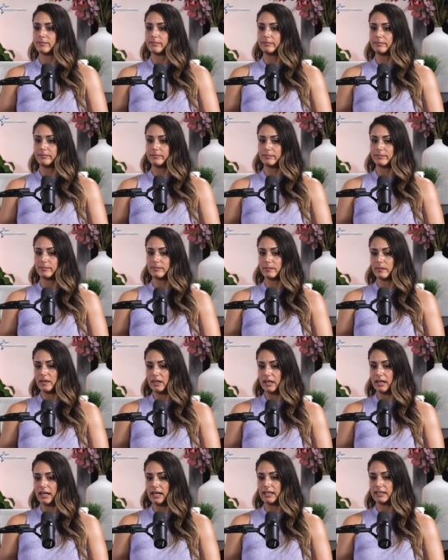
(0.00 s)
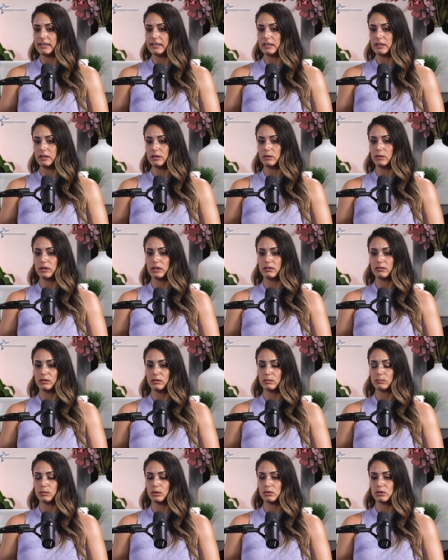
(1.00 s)
Mm, I think you
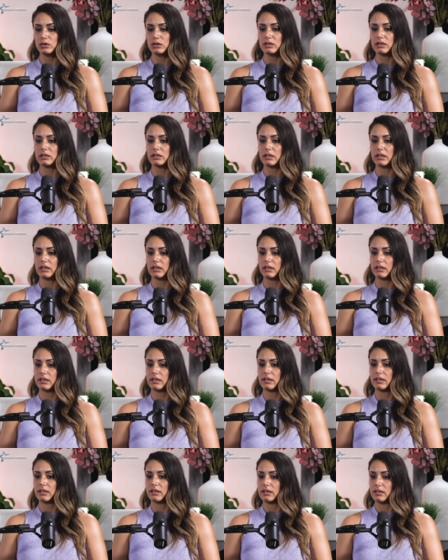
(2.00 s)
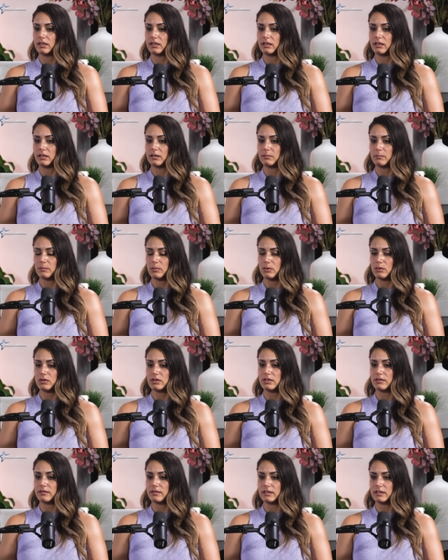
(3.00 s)
covered most of the
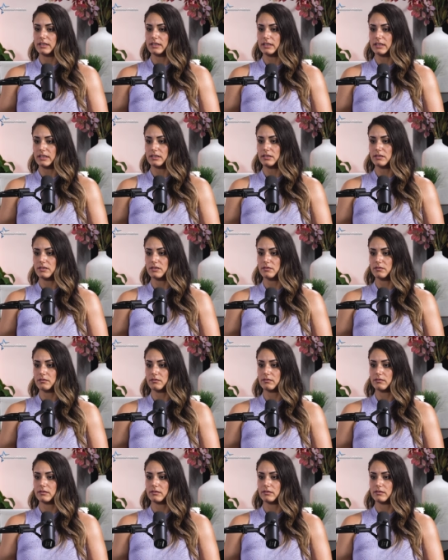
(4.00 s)
most of the things.